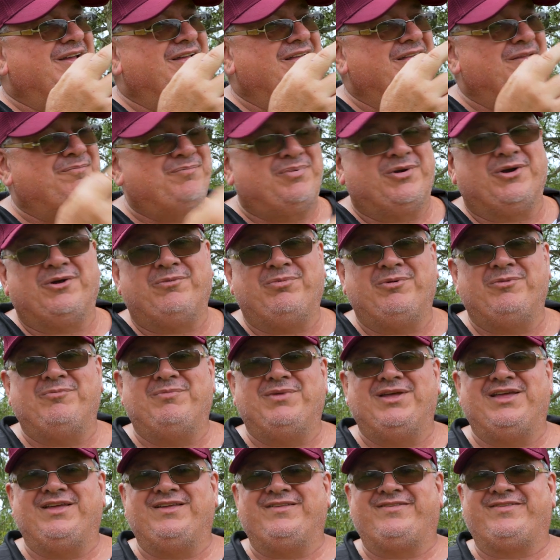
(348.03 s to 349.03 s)
The
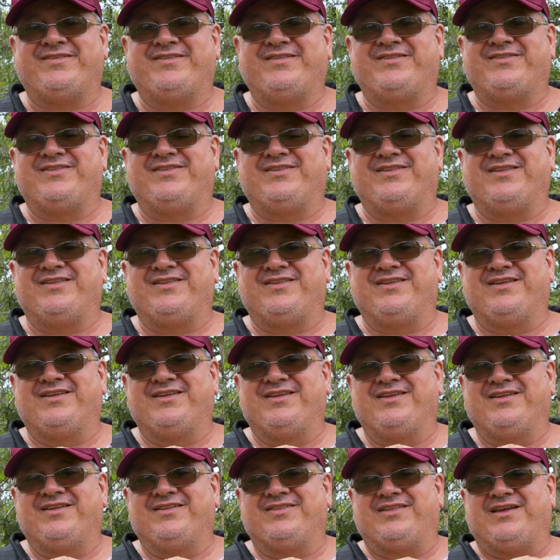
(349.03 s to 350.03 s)
problem is,
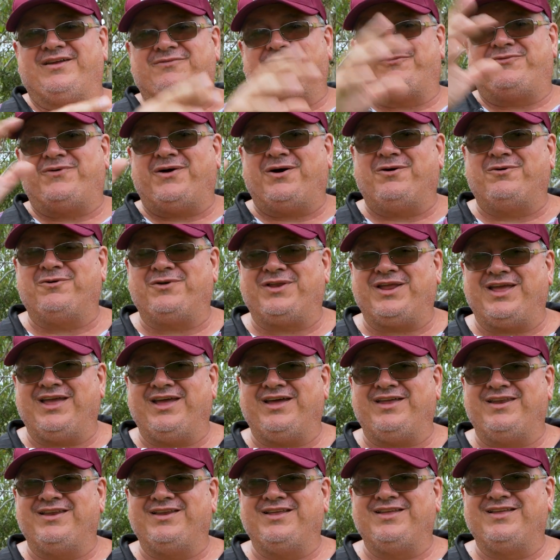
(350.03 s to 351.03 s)
they fold
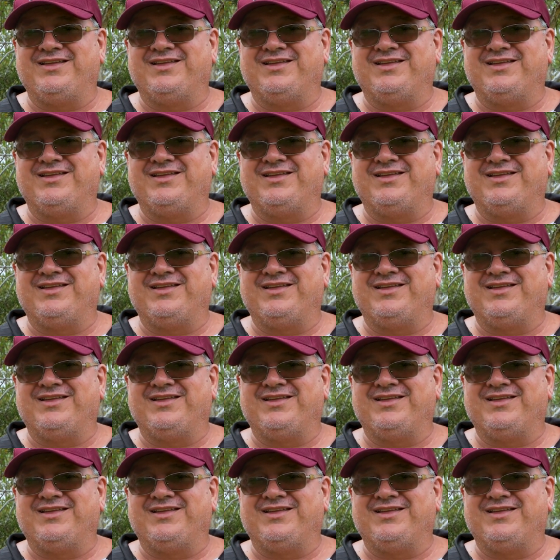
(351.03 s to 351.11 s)
out,